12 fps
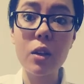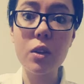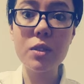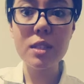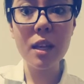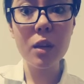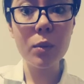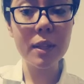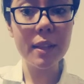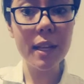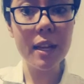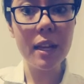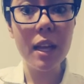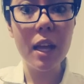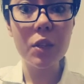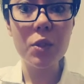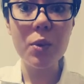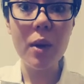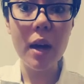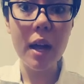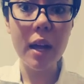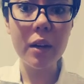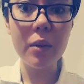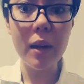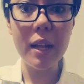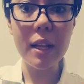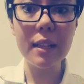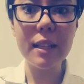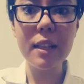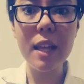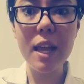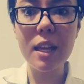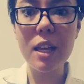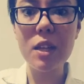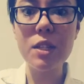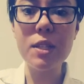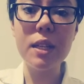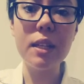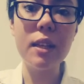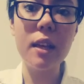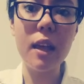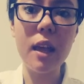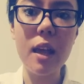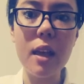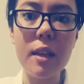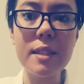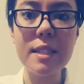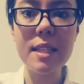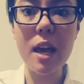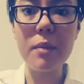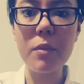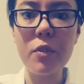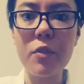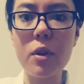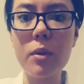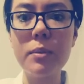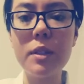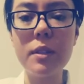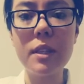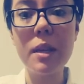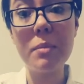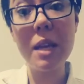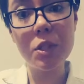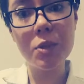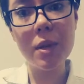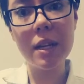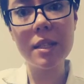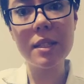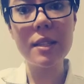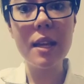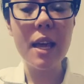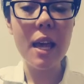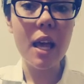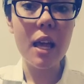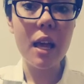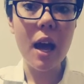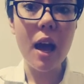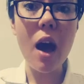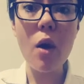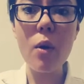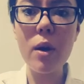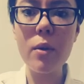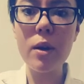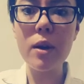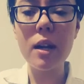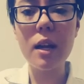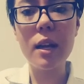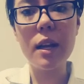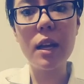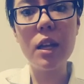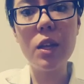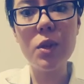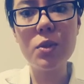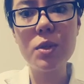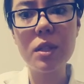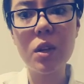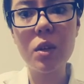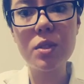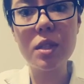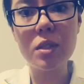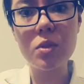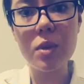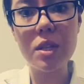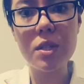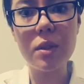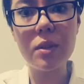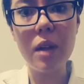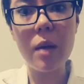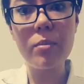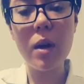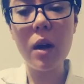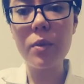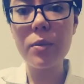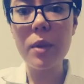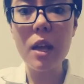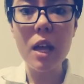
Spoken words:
consequently to a greater leakage in the enzyme from the matrix. However, using concentration above